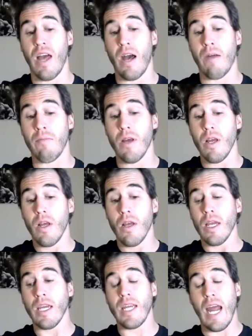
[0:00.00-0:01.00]
them
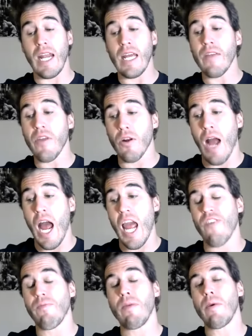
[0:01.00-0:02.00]
getting their
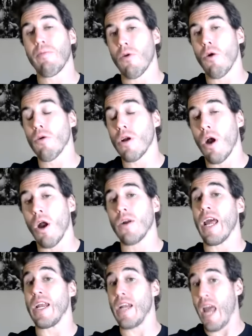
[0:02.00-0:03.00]
IFBB Pro card
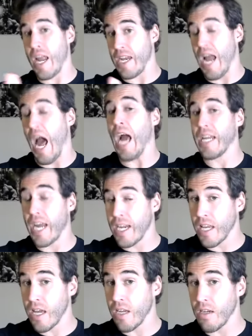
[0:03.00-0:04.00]
and not
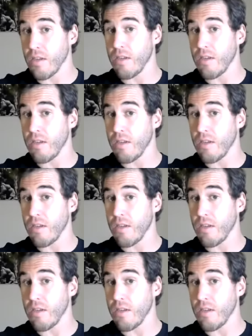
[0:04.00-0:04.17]
getting it?